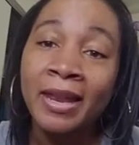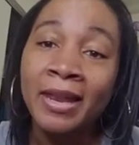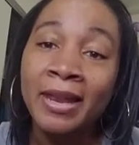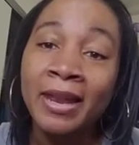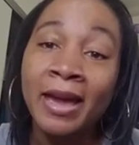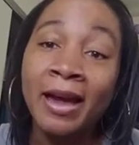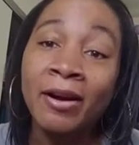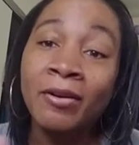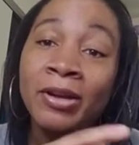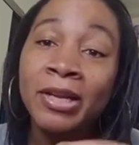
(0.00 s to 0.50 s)

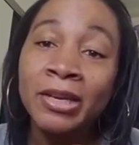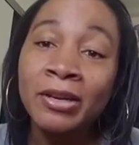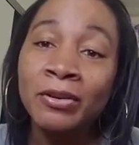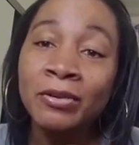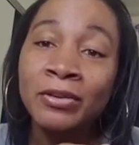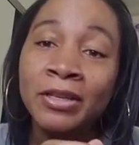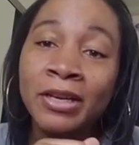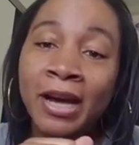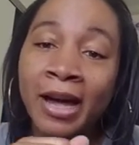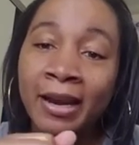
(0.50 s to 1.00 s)
Now he know
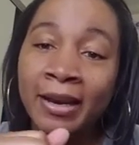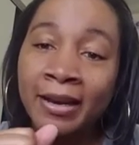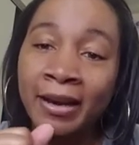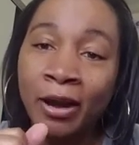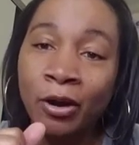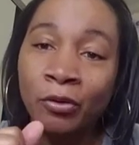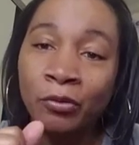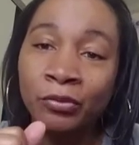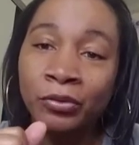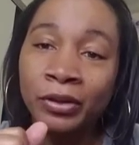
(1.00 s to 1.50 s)
you got it
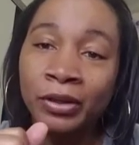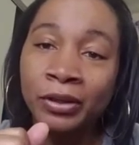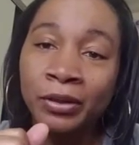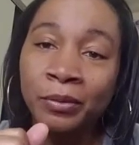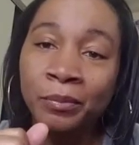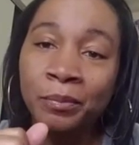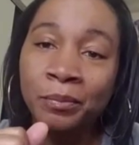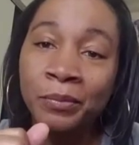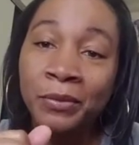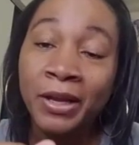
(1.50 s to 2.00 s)
out for
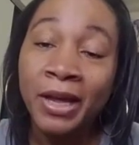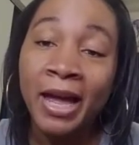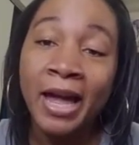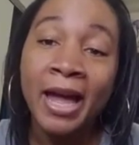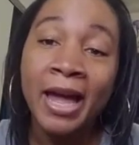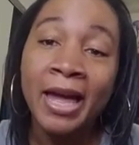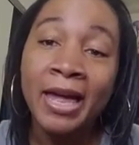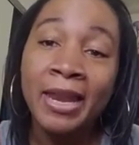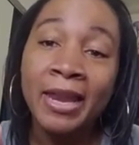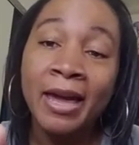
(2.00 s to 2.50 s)
him.
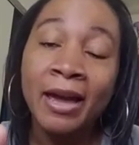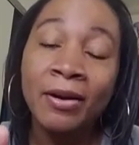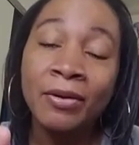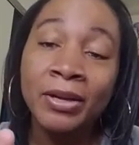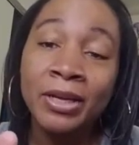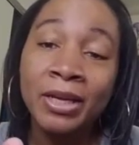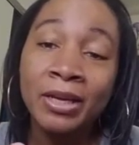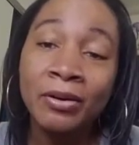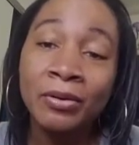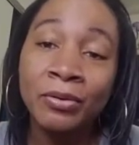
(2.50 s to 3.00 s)
And now
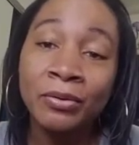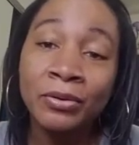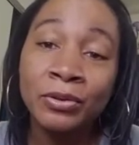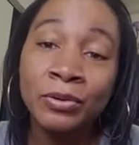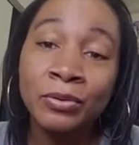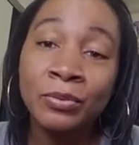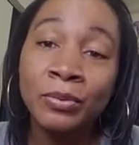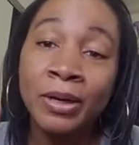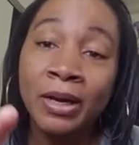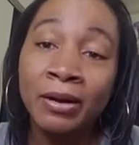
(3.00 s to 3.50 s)
he gonna
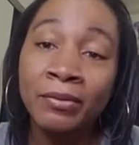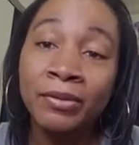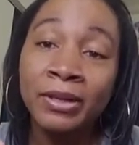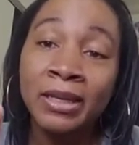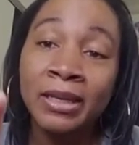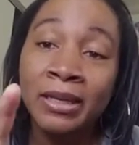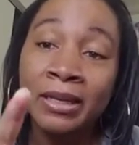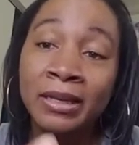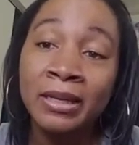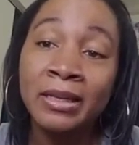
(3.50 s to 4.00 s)
do whatever
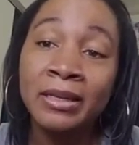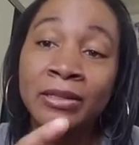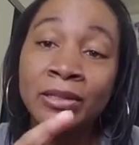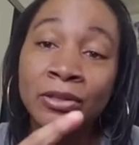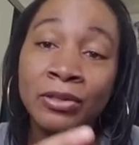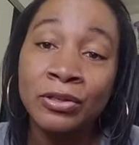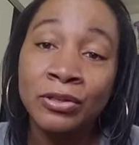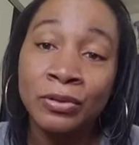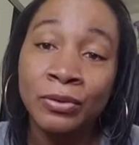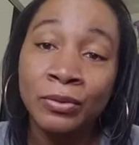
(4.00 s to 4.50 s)
he need to
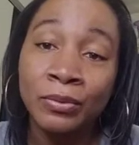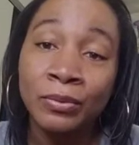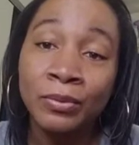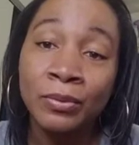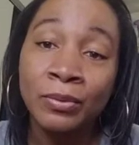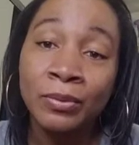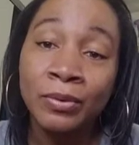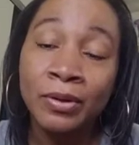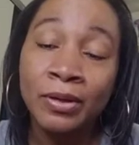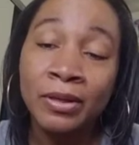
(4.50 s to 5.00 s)
do
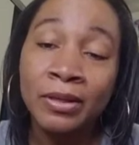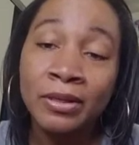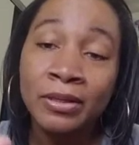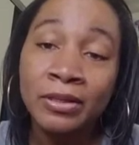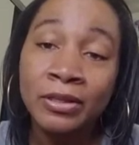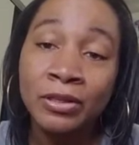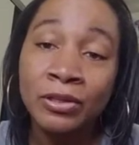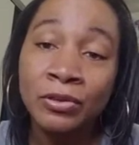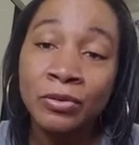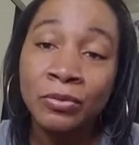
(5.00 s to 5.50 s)

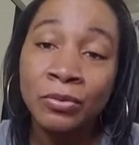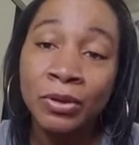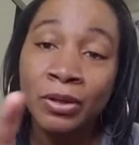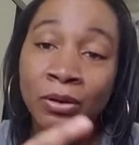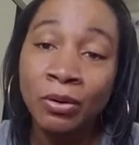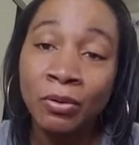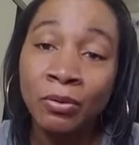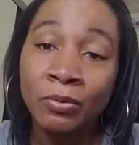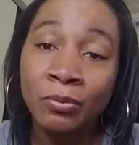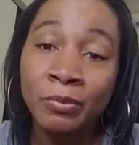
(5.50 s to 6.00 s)
to you
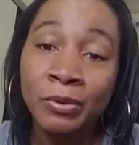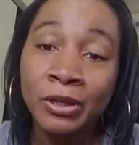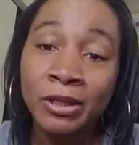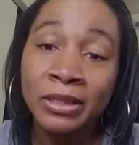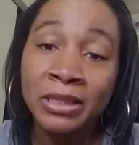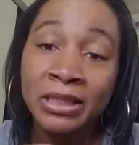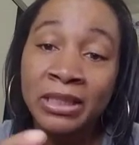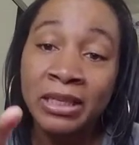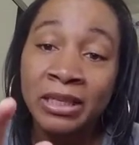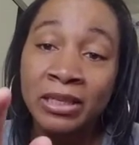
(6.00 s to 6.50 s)
and Uma
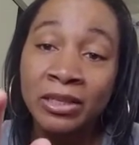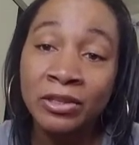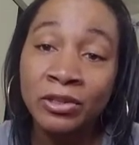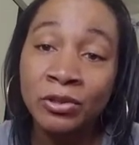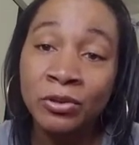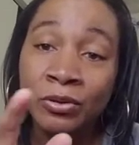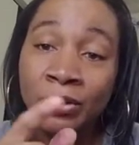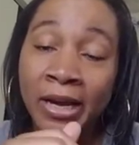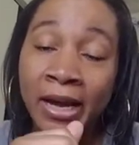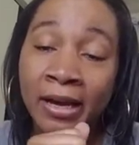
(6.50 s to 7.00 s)
to get
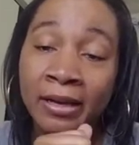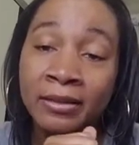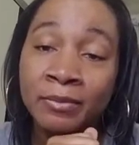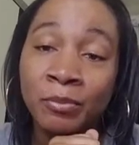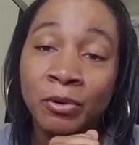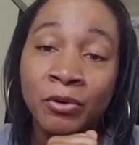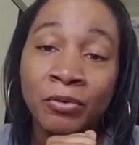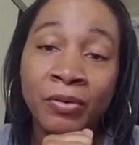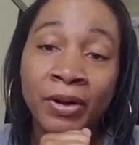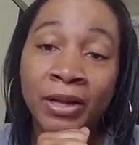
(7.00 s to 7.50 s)
you guys
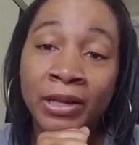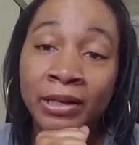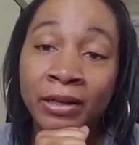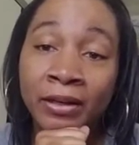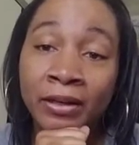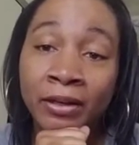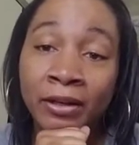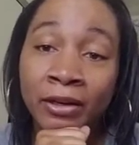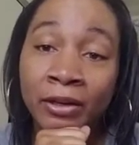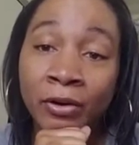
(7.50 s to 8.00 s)
both out
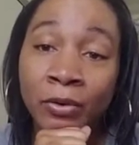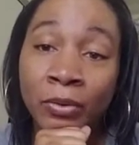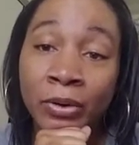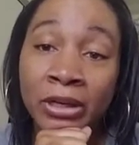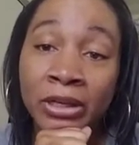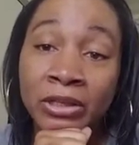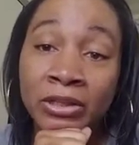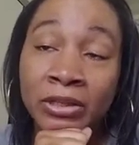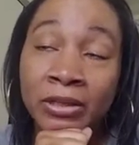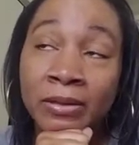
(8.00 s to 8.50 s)
of the
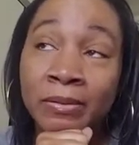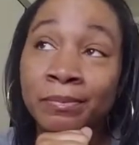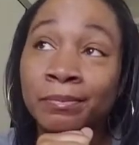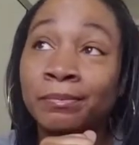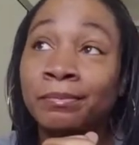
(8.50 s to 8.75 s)
equation.